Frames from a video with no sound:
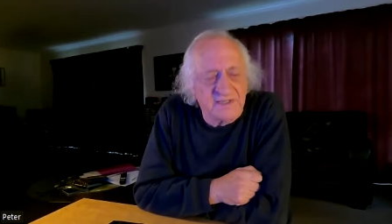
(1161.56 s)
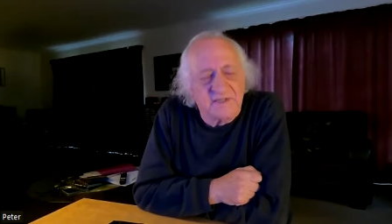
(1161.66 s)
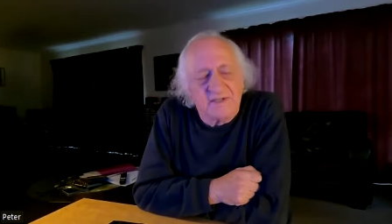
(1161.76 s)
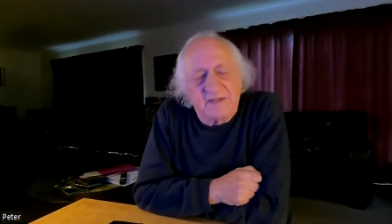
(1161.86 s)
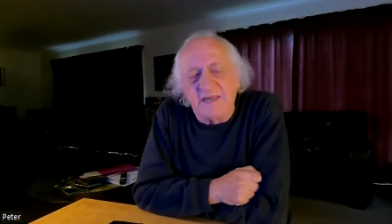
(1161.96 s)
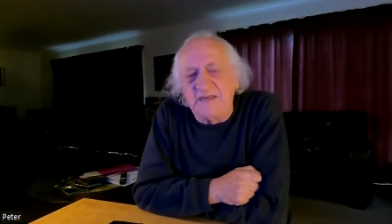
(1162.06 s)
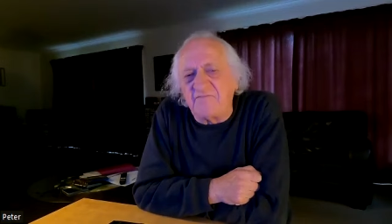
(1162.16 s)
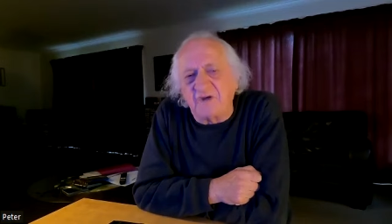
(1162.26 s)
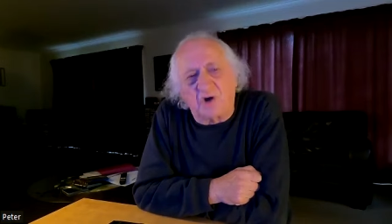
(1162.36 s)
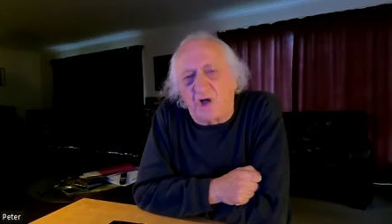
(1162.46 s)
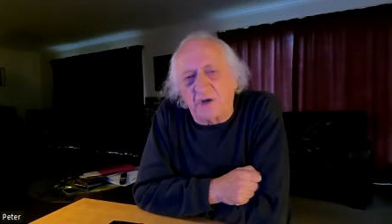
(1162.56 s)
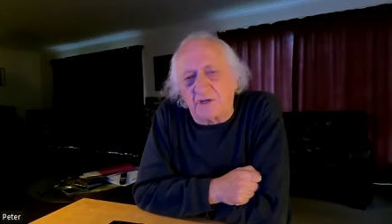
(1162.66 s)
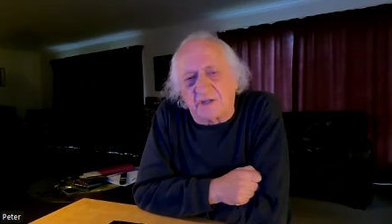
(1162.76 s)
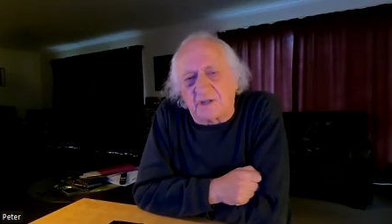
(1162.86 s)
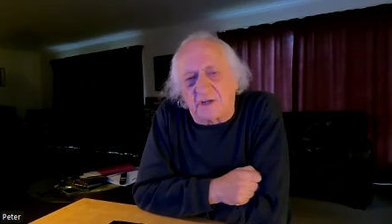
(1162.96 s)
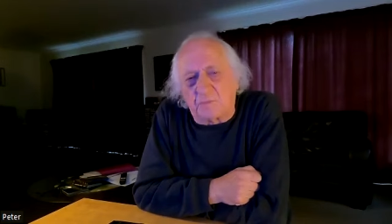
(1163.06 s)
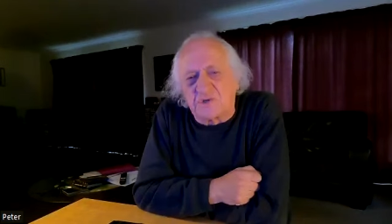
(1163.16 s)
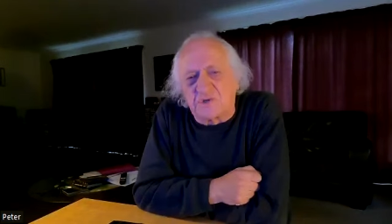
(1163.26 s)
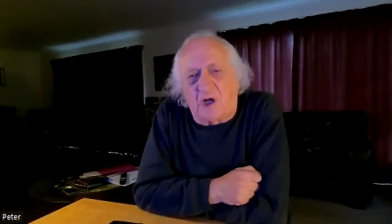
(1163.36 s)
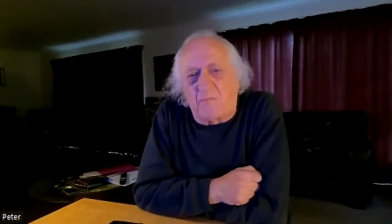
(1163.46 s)
he never got it that it was
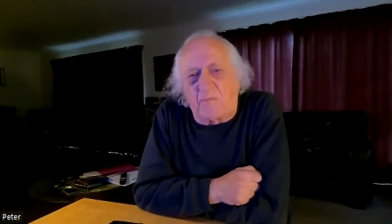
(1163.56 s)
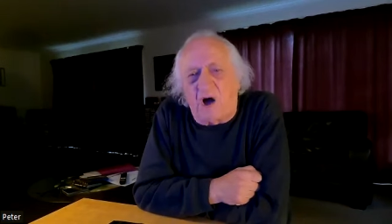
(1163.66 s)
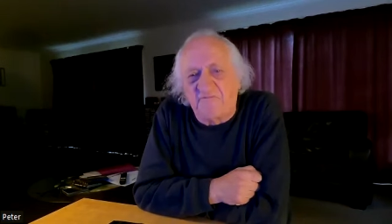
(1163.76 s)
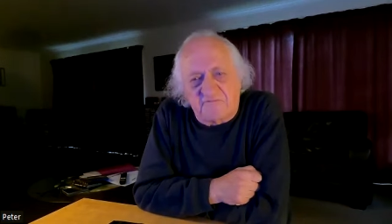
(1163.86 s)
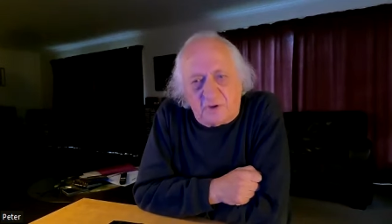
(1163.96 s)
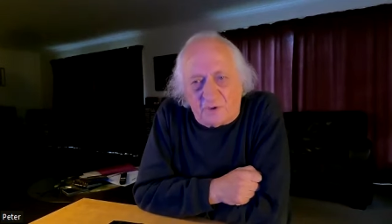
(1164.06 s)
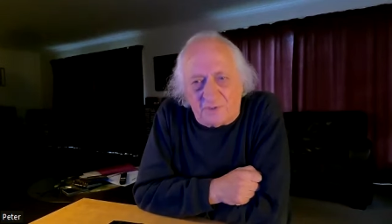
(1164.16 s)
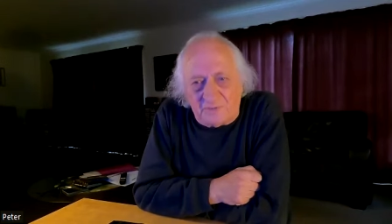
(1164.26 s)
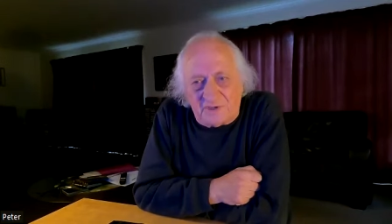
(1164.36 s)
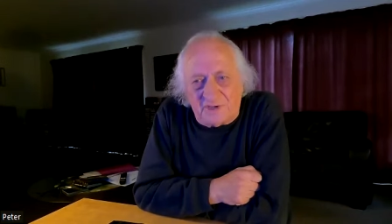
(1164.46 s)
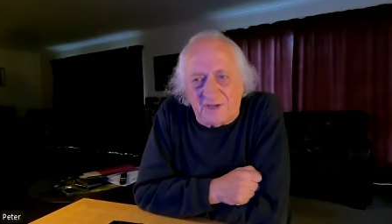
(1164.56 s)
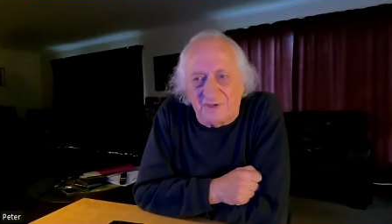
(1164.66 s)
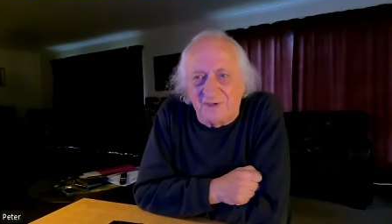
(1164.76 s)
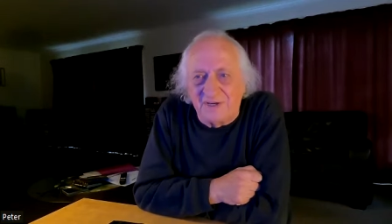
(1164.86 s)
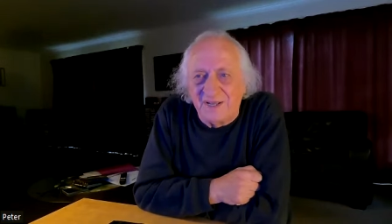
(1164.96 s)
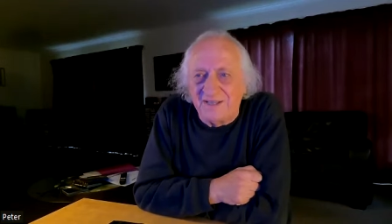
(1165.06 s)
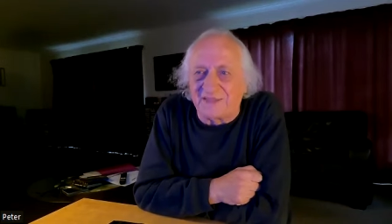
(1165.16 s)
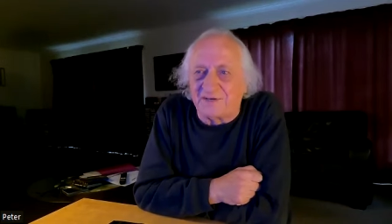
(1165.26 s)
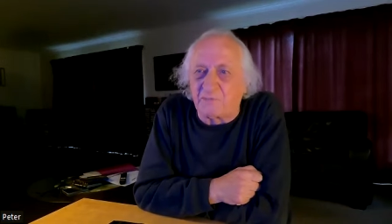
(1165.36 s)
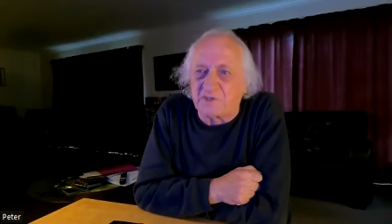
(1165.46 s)
not my film, you know, that
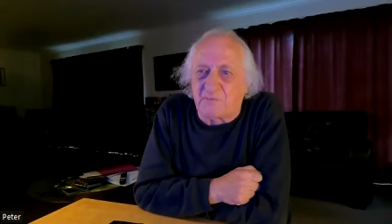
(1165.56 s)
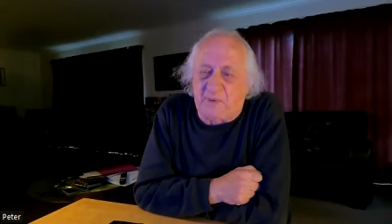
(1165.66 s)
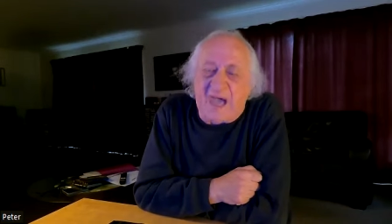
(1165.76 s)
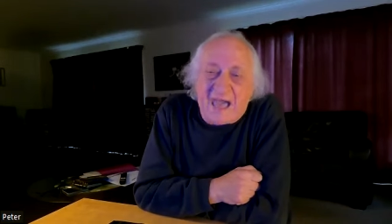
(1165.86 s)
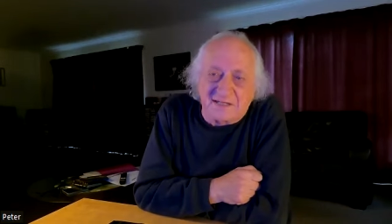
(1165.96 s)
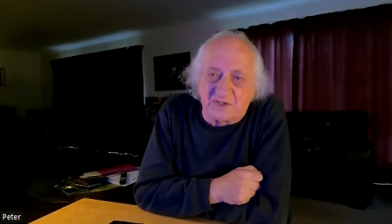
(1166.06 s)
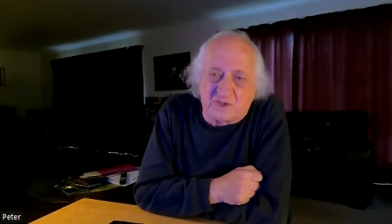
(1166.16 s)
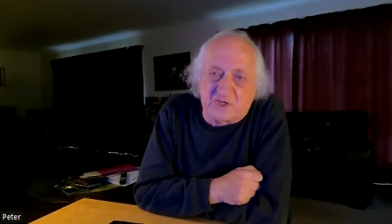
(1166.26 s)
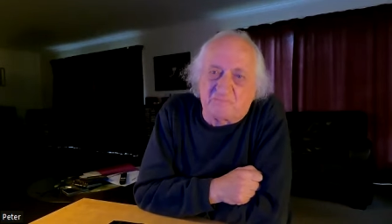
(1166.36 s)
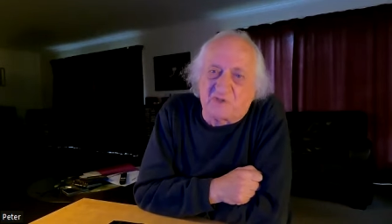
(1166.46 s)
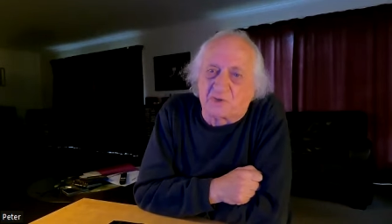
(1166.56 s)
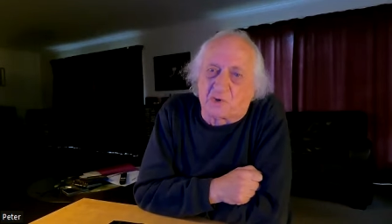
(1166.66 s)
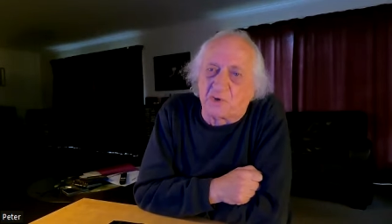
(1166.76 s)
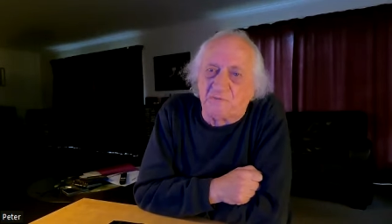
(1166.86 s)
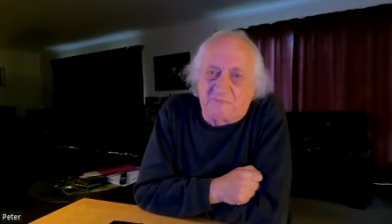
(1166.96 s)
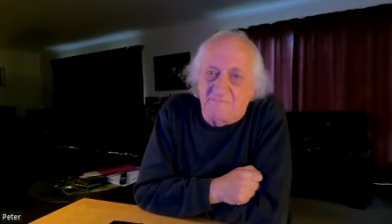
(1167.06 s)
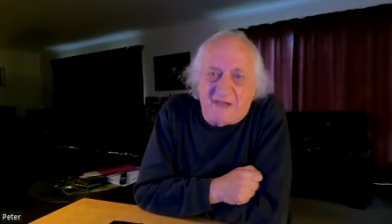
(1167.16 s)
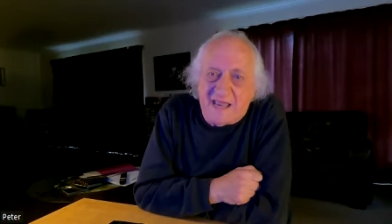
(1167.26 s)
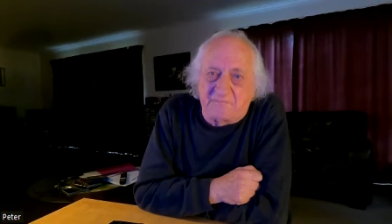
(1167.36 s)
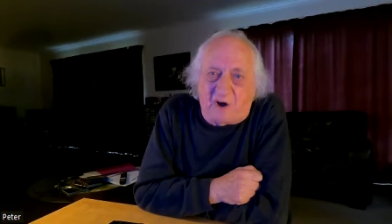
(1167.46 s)
it was a partnership that couldn't be
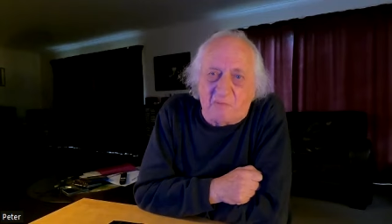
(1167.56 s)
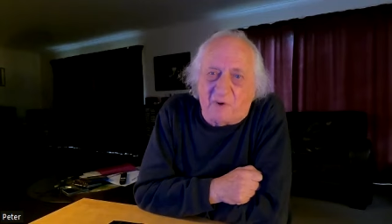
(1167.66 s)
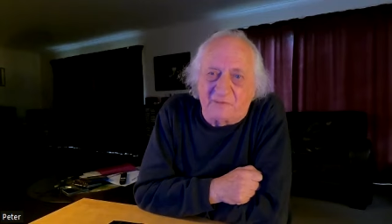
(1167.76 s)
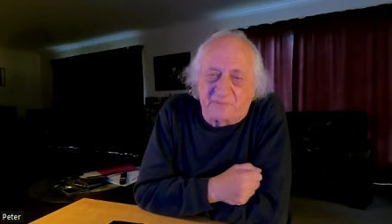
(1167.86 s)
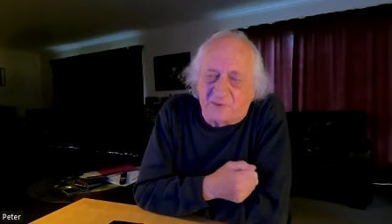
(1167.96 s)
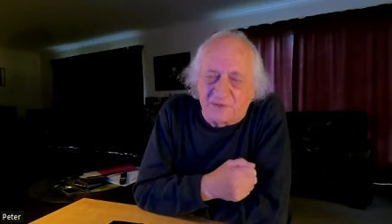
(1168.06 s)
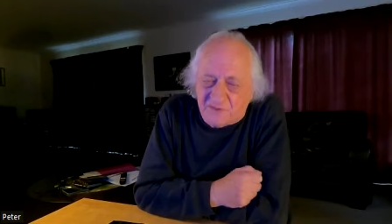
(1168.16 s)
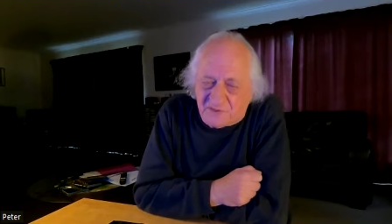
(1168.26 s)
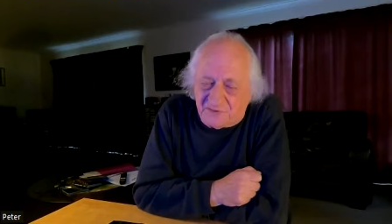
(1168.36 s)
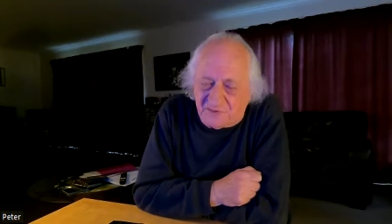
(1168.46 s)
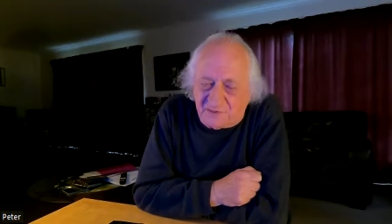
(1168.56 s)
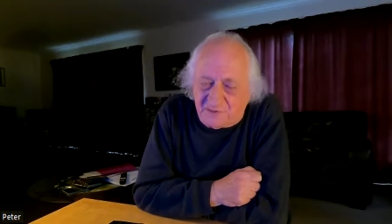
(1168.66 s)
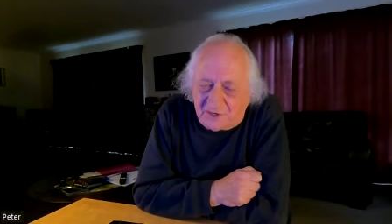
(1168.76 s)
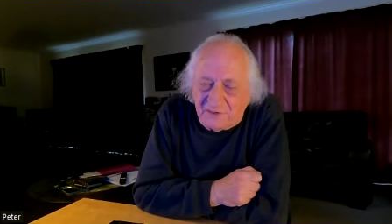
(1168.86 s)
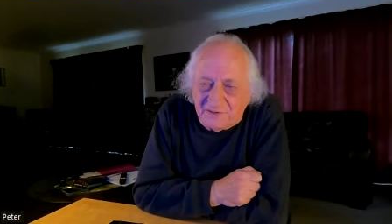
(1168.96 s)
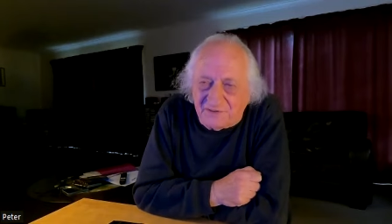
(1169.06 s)
made by one person you know.